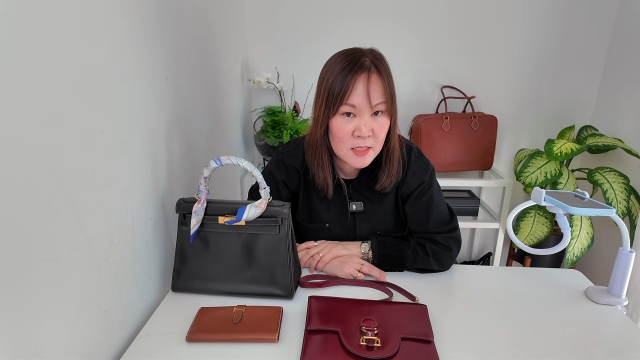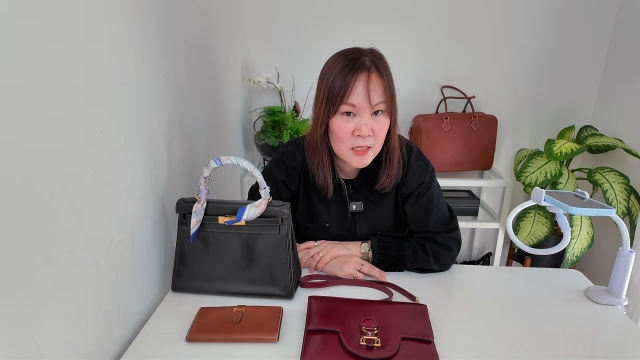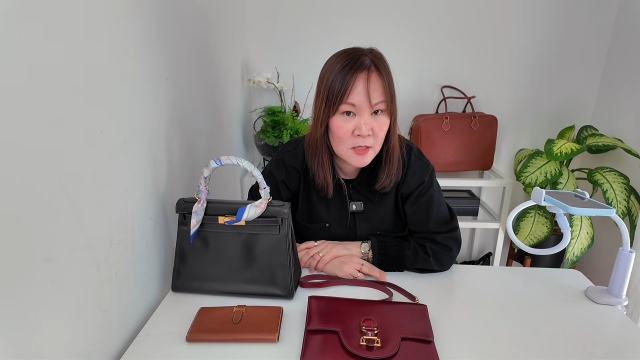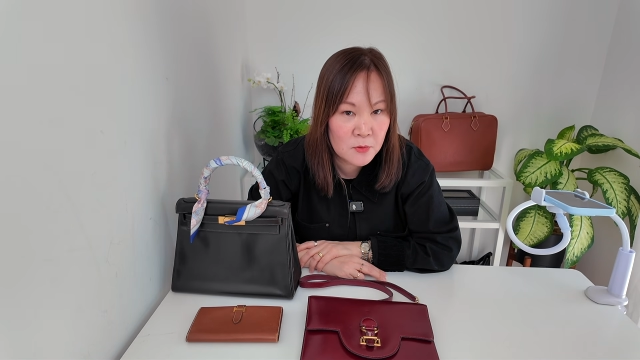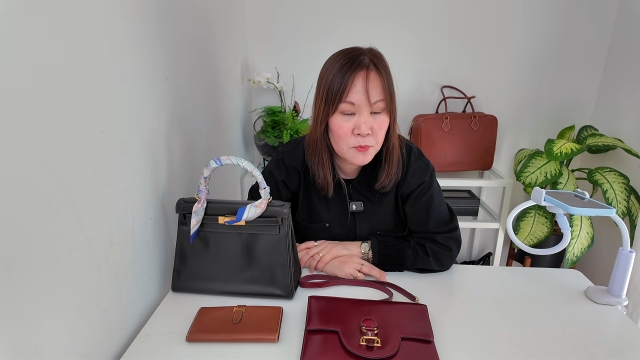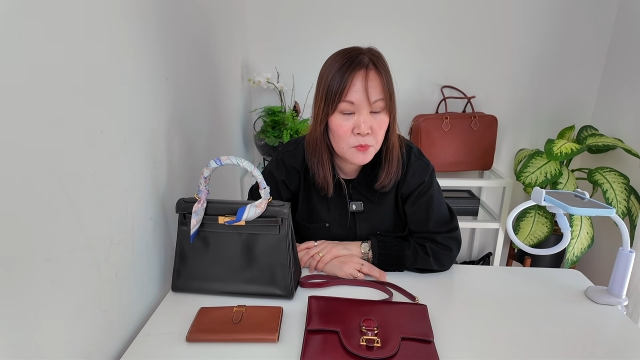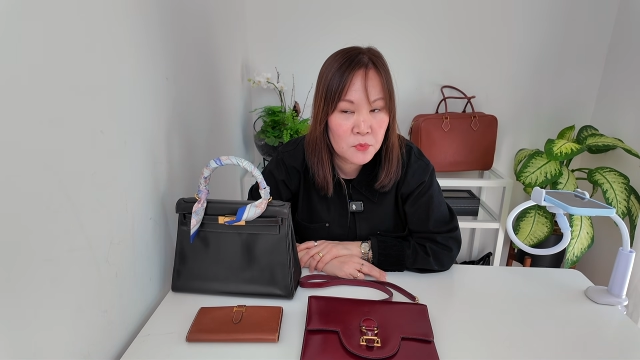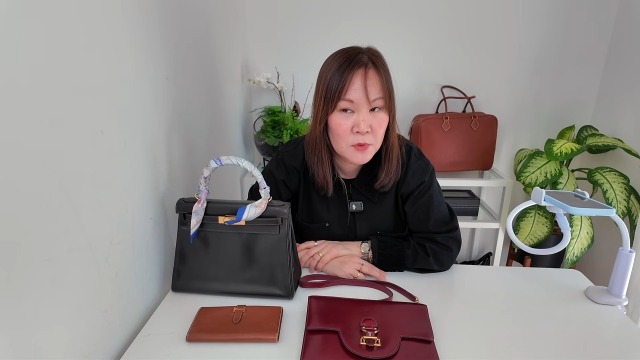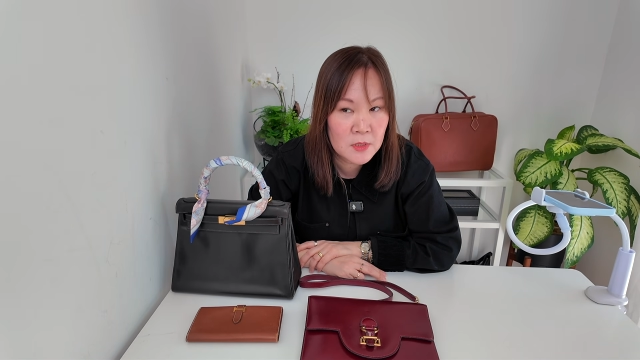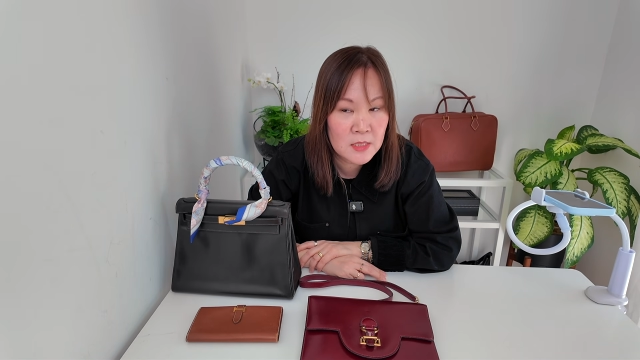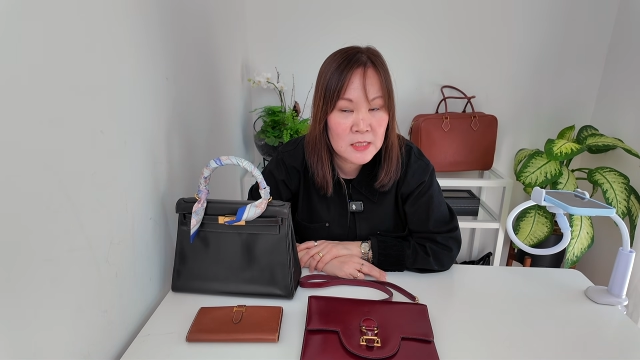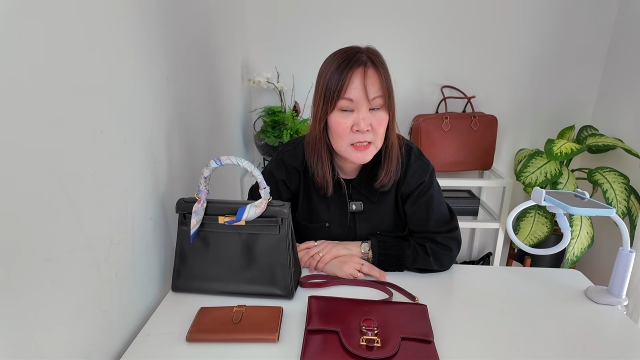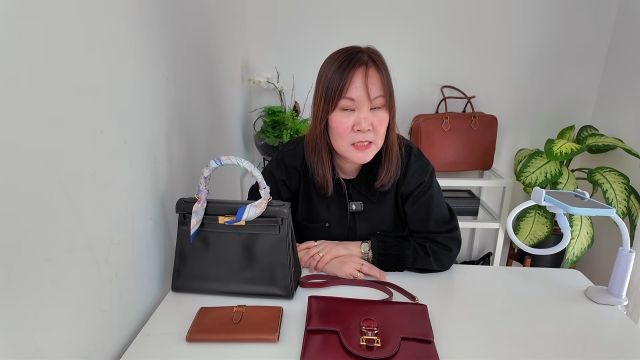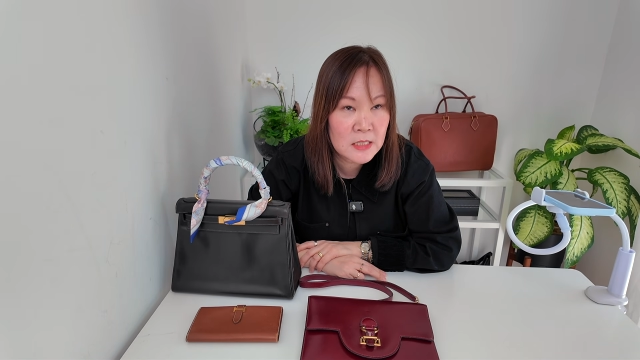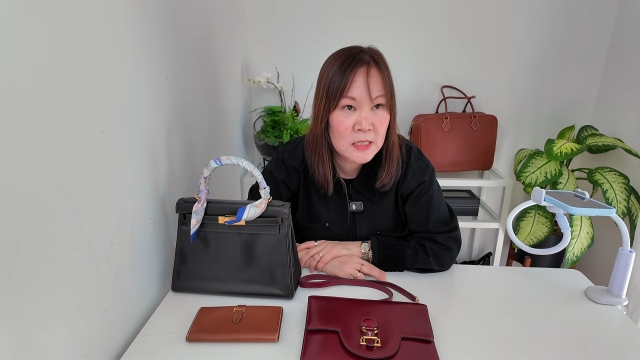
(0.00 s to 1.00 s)
They don't really
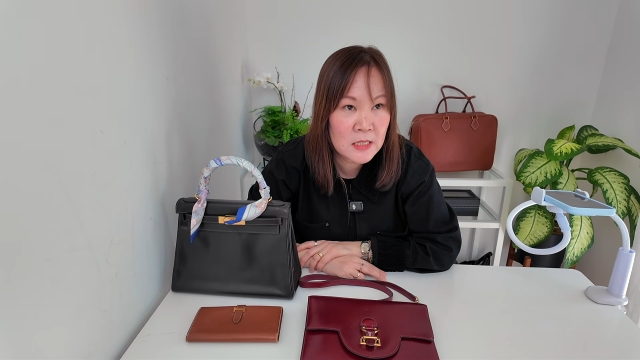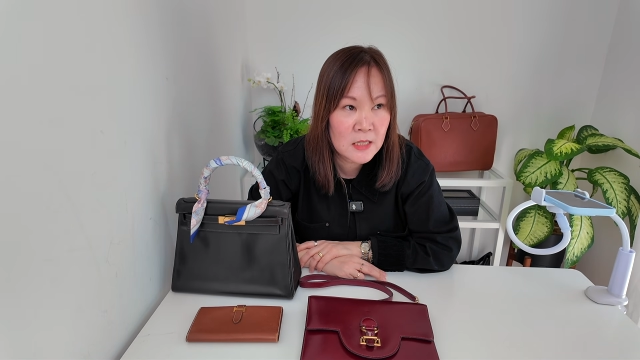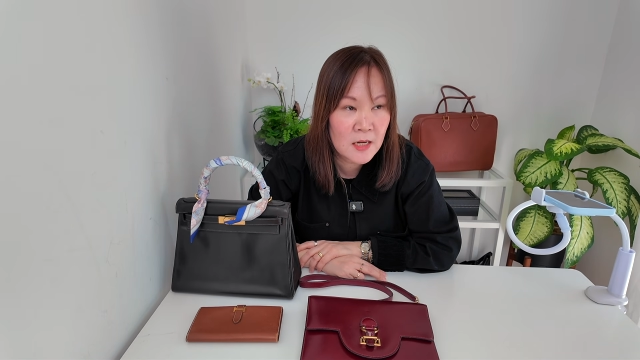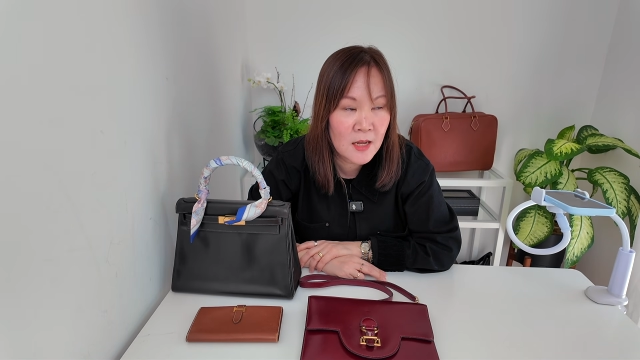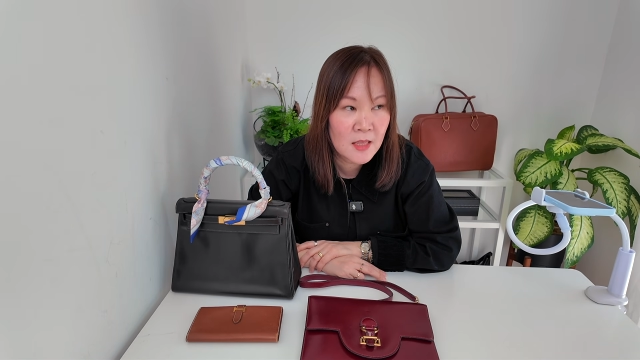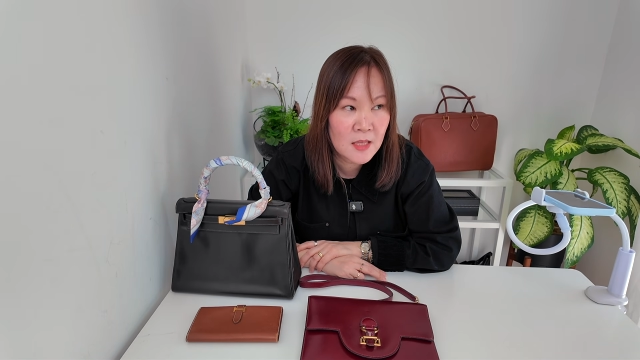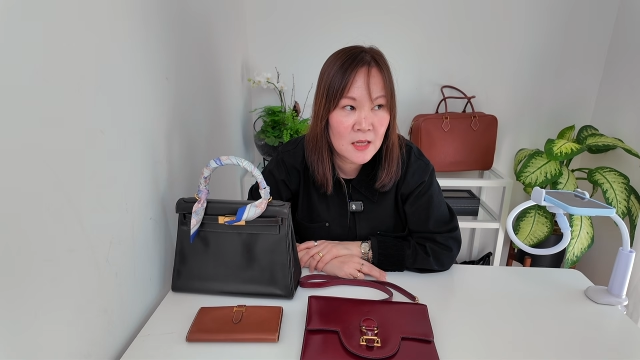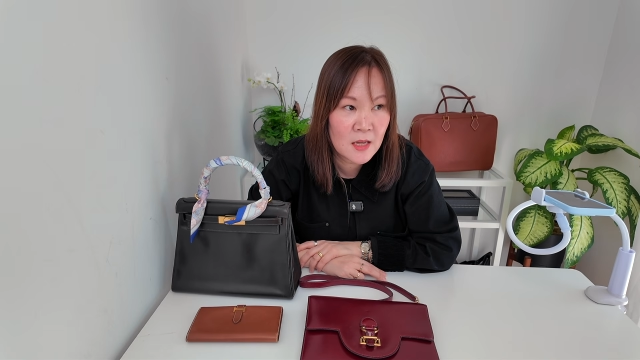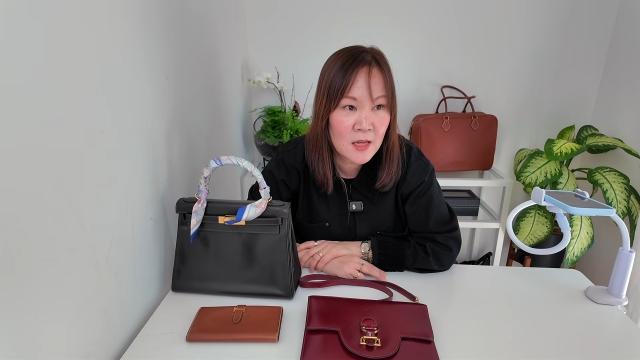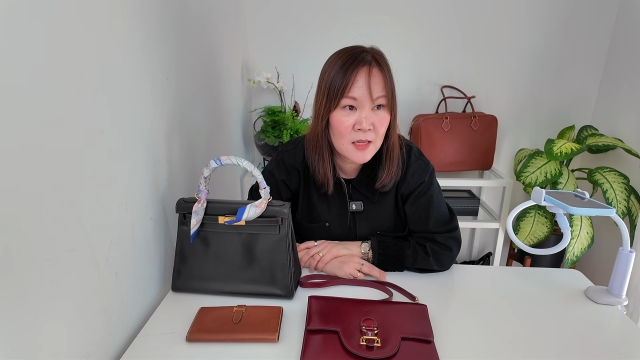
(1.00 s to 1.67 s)
see it, I think,